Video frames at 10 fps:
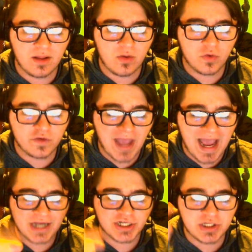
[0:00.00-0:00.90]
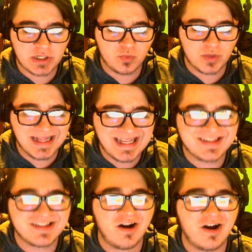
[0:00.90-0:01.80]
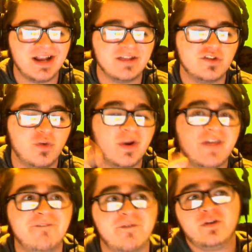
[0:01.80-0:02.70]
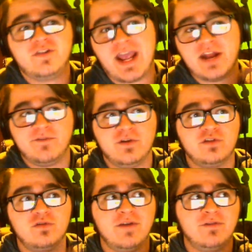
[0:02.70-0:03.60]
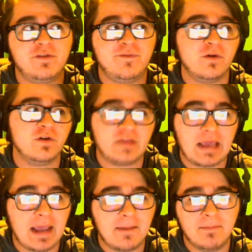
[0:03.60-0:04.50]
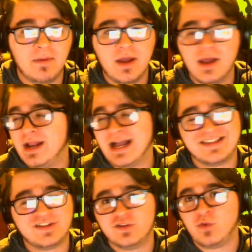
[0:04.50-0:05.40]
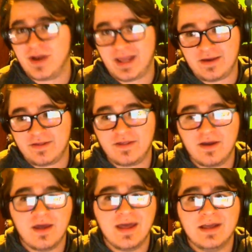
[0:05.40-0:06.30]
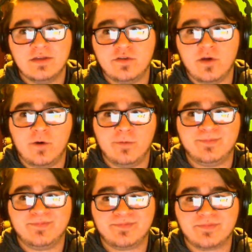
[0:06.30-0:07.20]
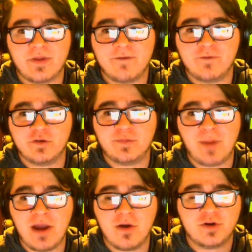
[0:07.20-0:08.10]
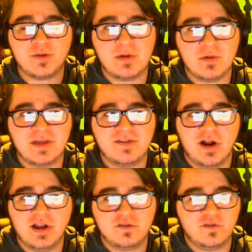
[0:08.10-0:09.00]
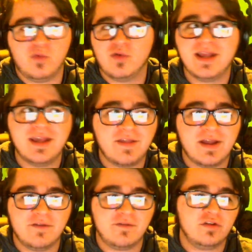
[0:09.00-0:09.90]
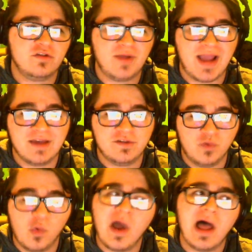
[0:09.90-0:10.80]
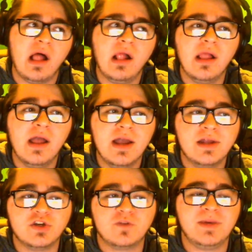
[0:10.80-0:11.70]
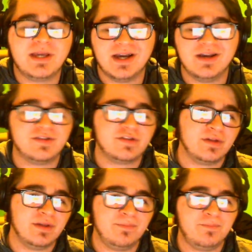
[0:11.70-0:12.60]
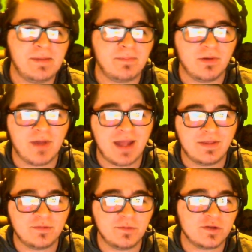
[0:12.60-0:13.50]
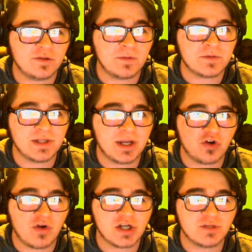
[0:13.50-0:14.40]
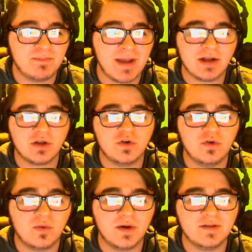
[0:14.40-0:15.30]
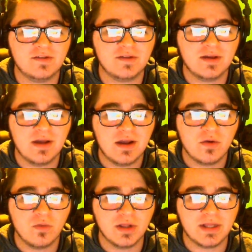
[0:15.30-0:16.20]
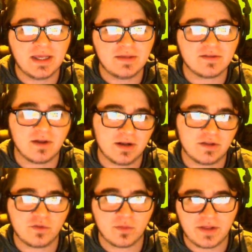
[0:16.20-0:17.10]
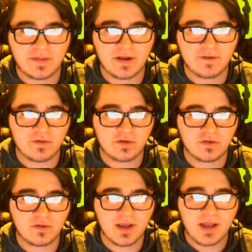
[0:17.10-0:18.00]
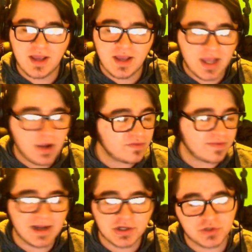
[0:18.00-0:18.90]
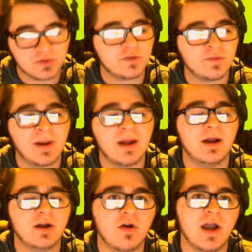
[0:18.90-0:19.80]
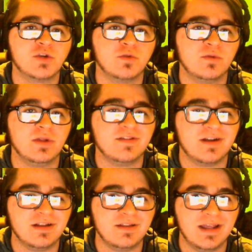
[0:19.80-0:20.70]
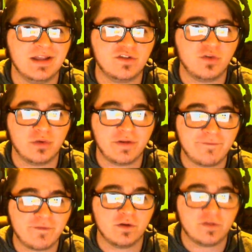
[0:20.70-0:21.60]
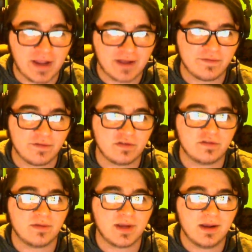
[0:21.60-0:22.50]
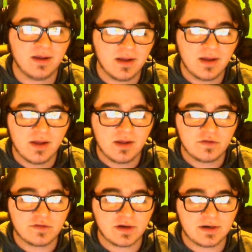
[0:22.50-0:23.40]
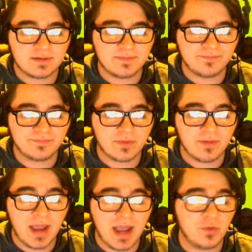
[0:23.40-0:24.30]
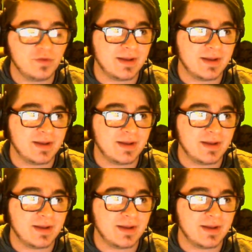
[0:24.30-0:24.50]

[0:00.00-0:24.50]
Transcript: was actually released on its 21st anniversary of its first game, not its 20th. So for Spyro to be released on its 20th anniversary as well, just because people had this misconception that Crash Bandicoot was released on its 20th anniversary, it's not true. Crash was released on its 21st anniversary. So it was